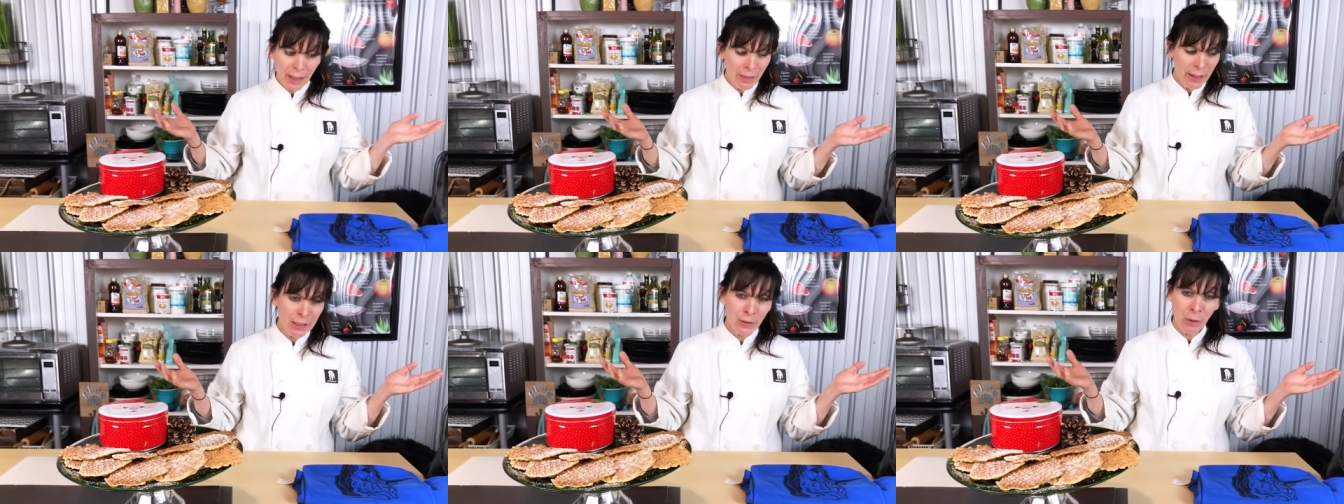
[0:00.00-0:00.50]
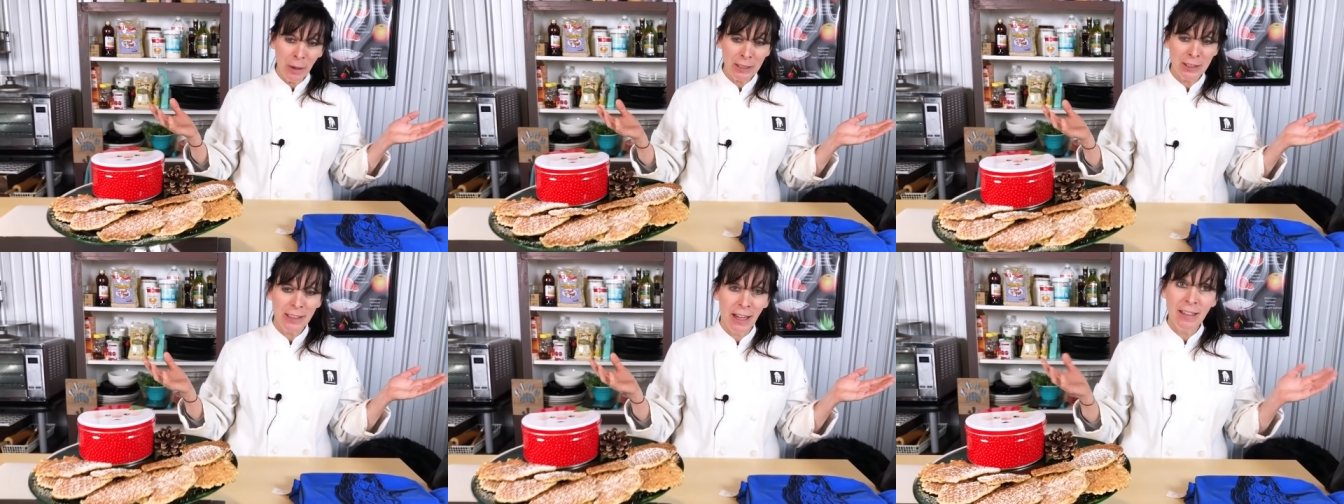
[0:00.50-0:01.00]
Thanks for
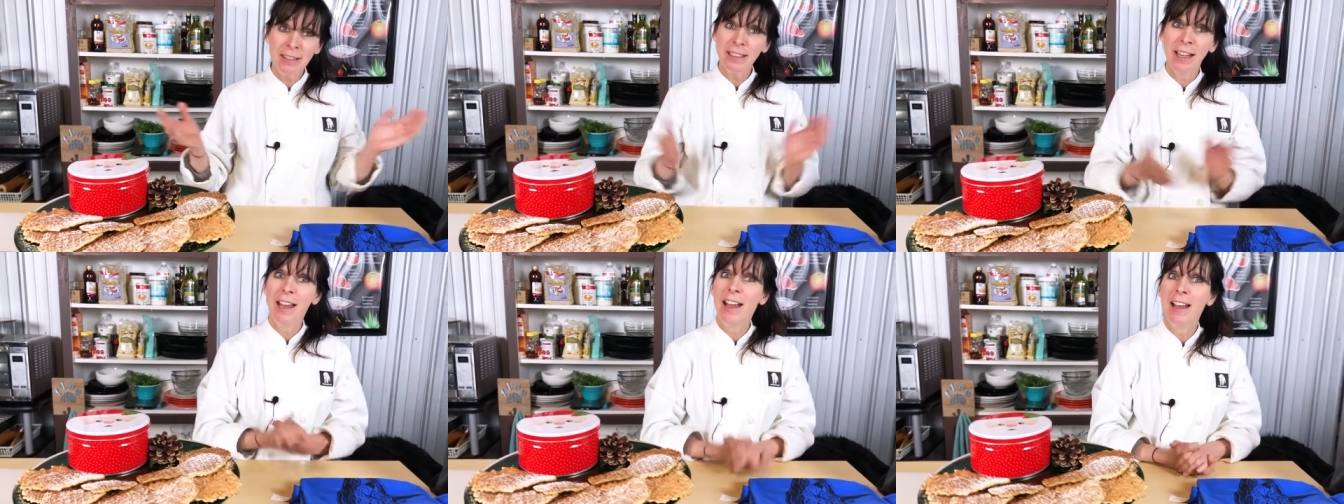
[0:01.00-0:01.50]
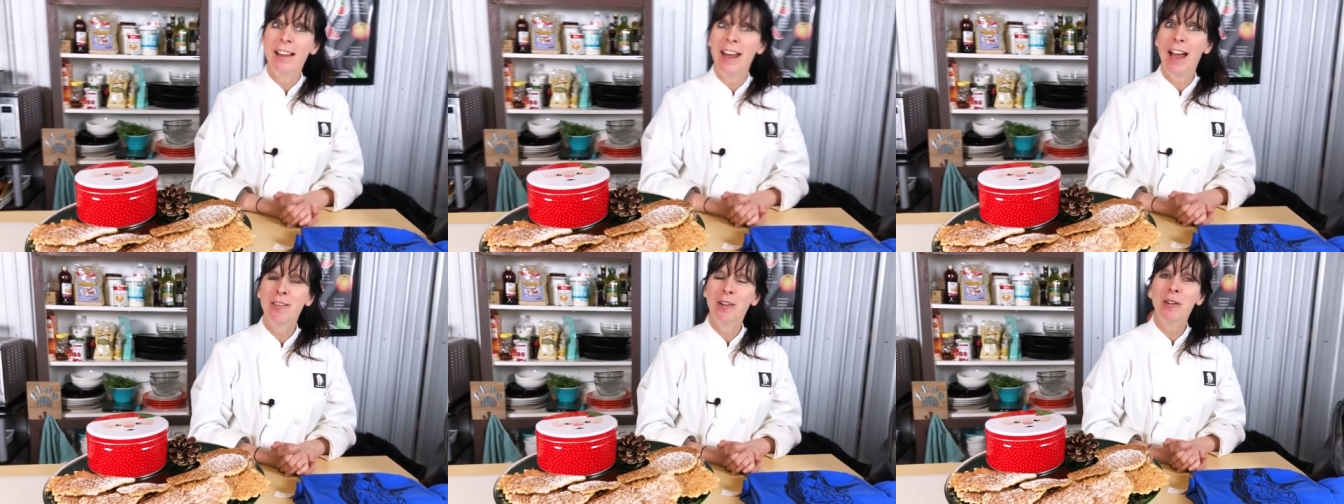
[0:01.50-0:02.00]
watching, guys, and
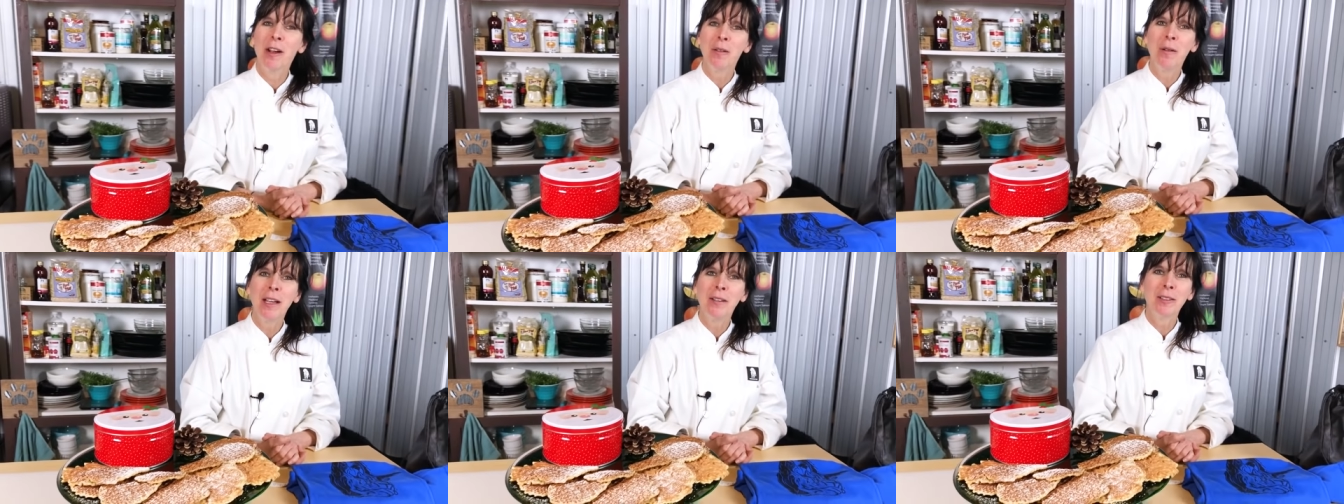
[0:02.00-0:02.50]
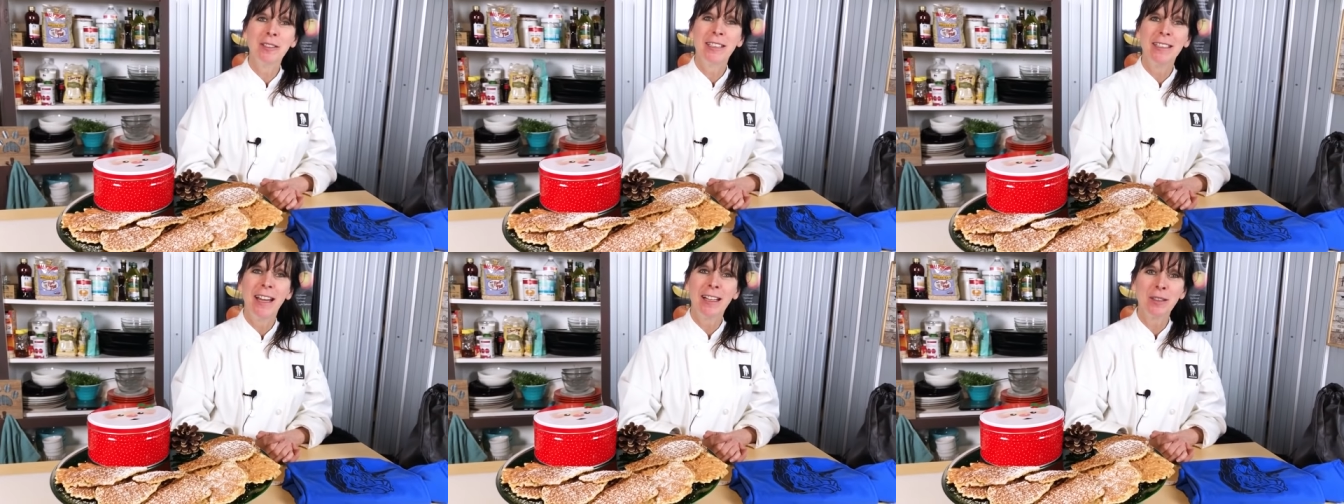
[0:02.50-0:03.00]
have a great week. We'll see you
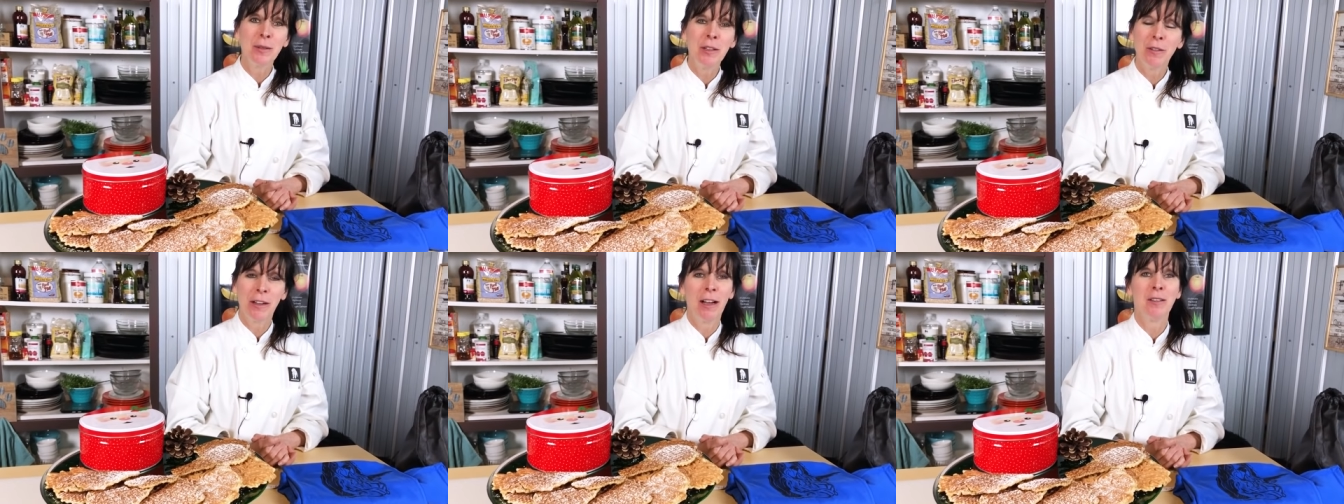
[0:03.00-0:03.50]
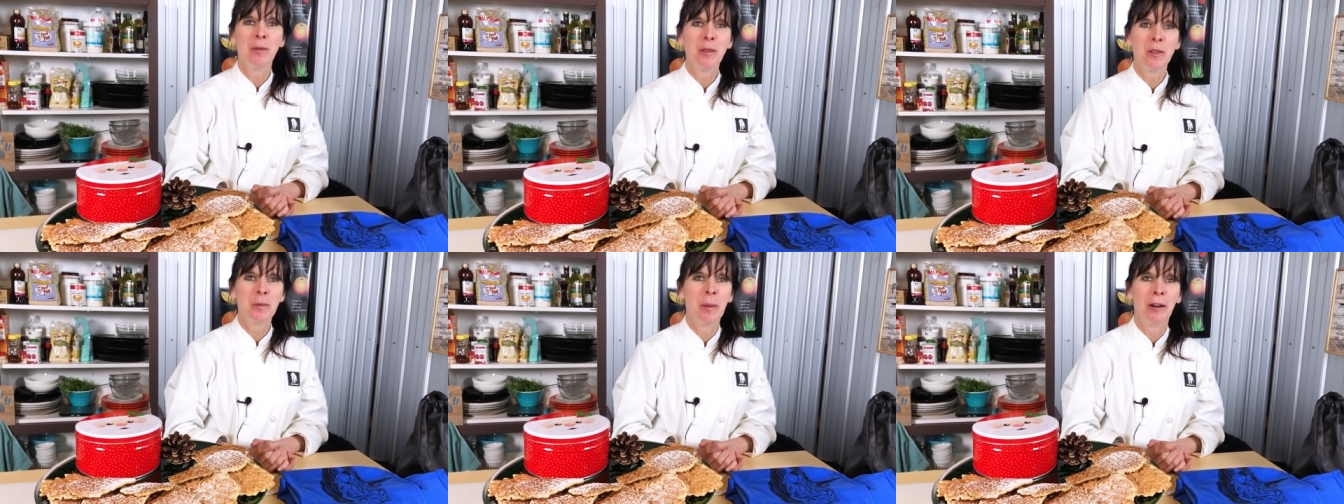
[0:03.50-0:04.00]
next week for
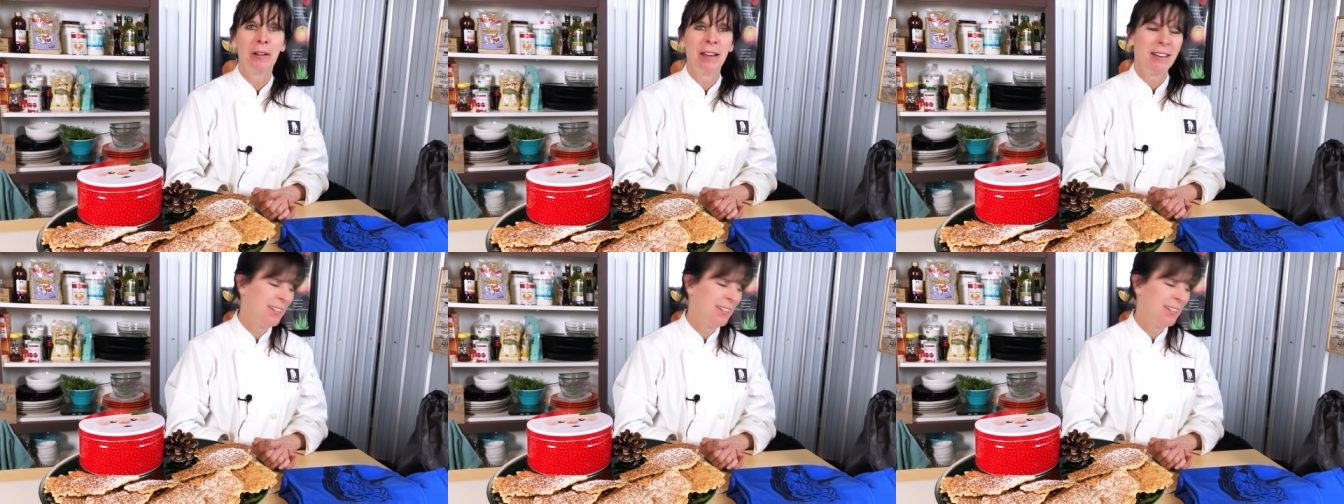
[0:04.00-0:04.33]
Cosmos' party.